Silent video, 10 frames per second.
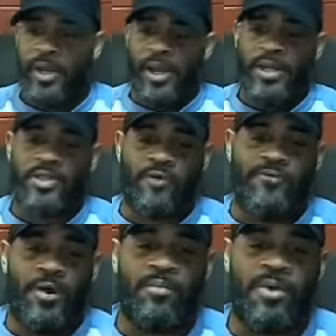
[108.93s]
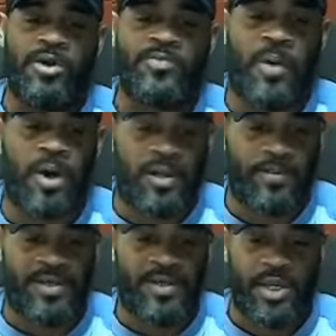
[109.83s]
And so for the most part, the
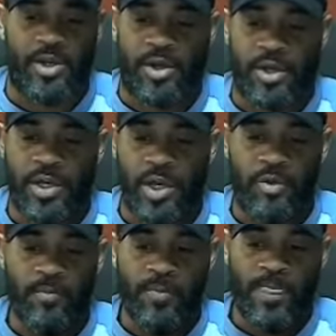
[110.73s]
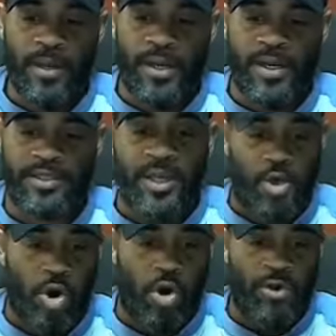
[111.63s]
best thing you can do is
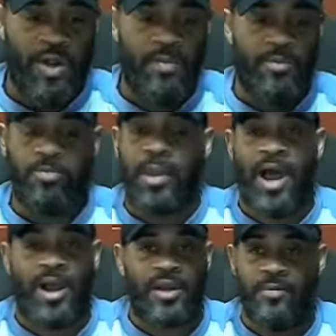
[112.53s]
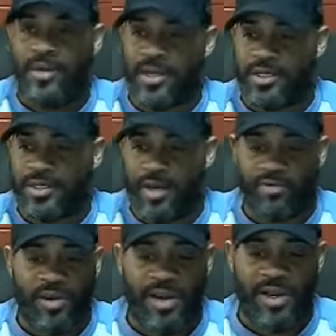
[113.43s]
ignore them or block them because they
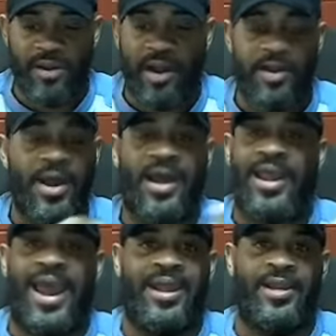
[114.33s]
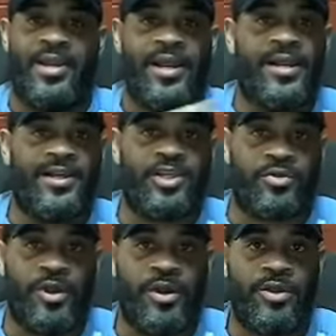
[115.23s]
really are not adding any
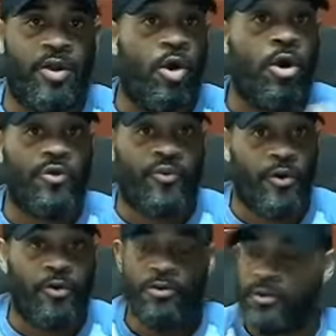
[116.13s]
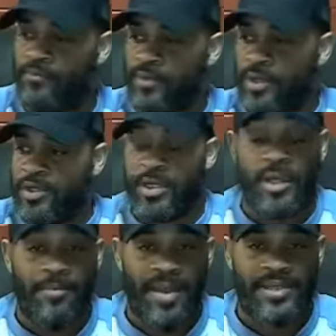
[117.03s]
strength or truth to
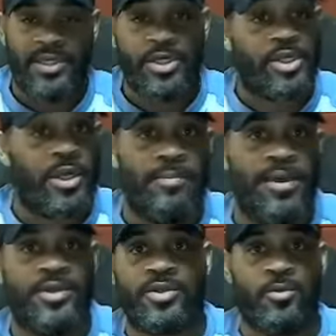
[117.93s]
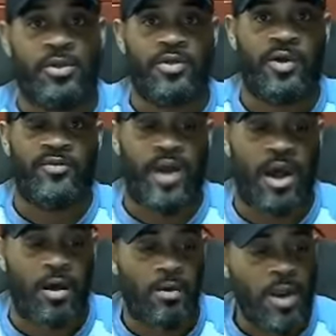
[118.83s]
the message, to the ministry whatsoever at
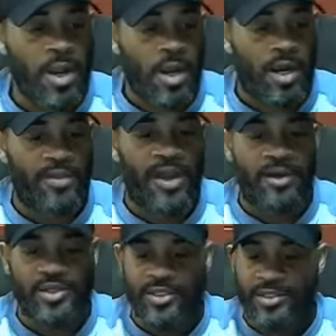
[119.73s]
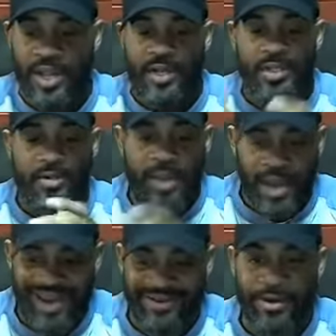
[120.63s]
all. Uh, they're just there to
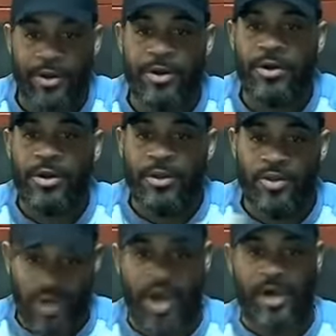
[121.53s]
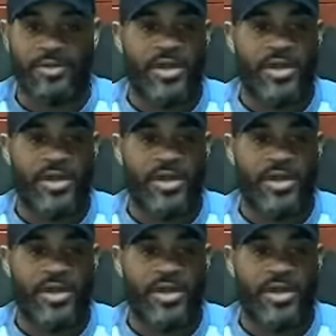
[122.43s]
hinder the cause.